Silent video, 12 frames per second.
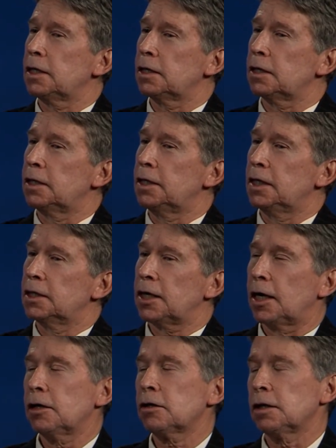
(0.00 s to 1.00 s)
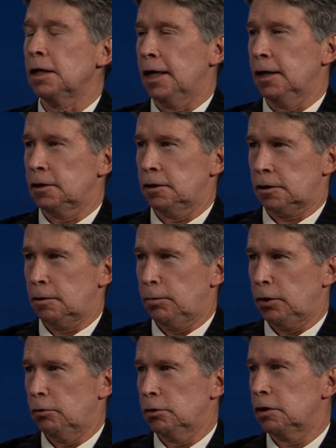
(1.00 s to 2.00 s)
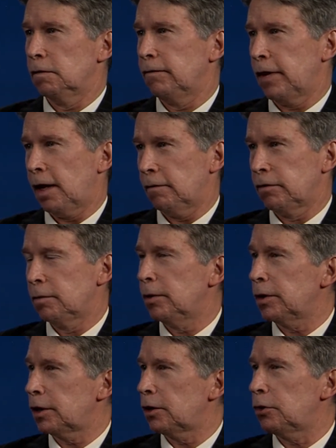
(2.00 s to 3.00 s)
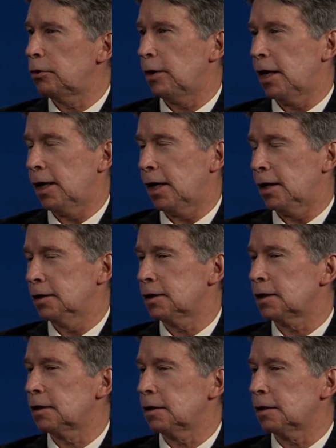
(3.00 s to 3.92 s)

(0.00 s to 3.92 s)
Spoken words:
the entire class is composed of everybody who has